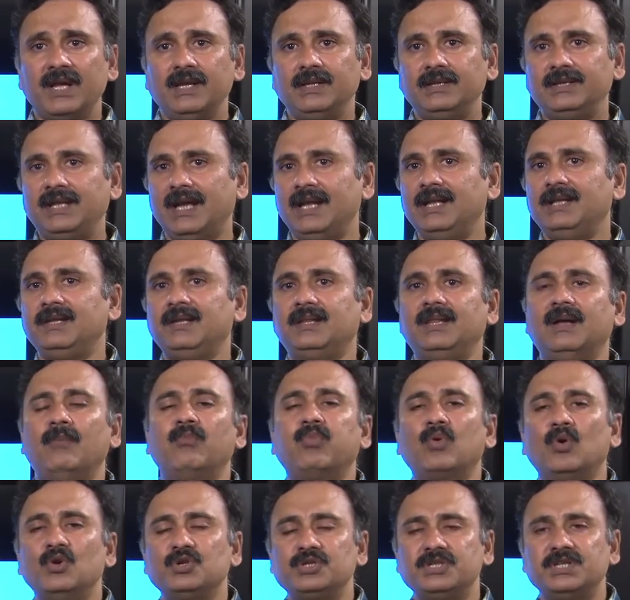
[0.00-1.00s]
then this
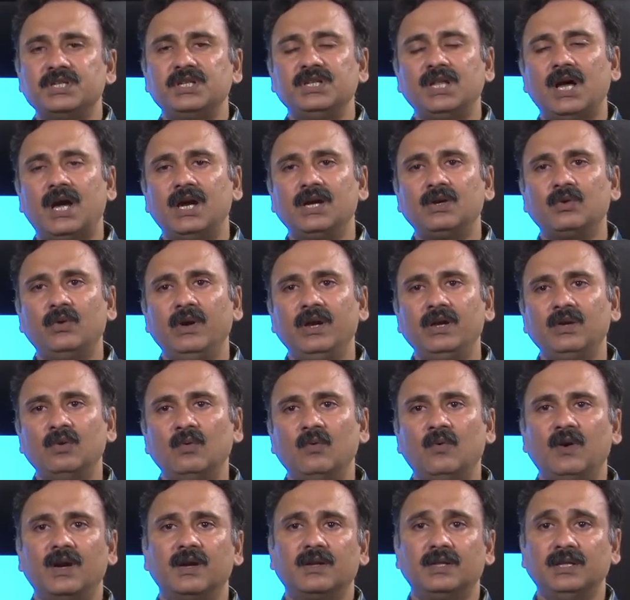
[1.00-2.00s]
approach is not going
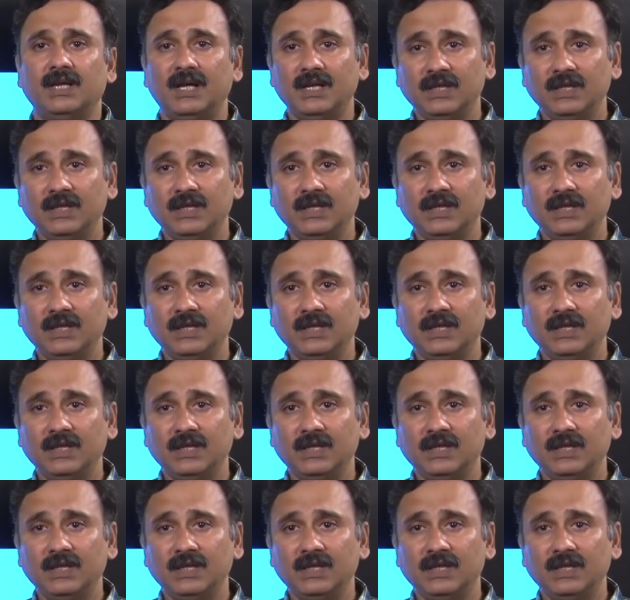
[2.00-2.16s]
to work.